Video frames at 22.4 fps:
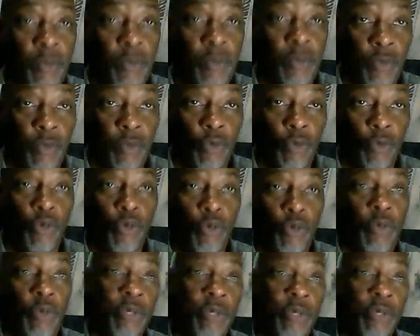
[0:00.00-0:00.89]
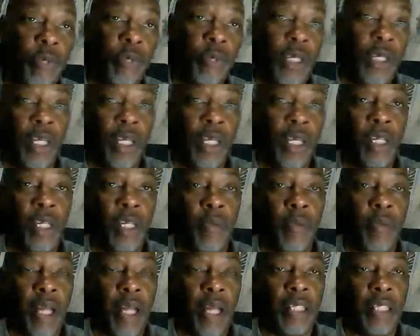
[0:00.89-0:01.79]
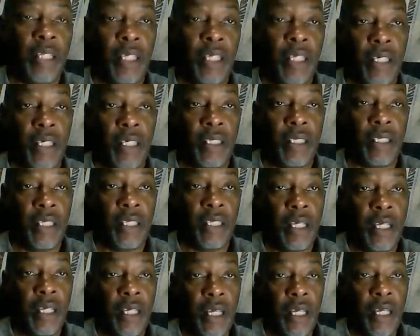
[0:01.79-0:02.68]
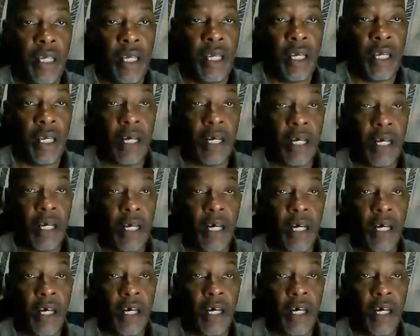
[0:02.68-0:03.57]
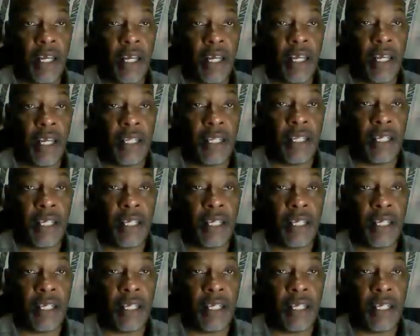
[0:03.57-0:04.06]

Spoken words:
from college, he was groomed to be into politics.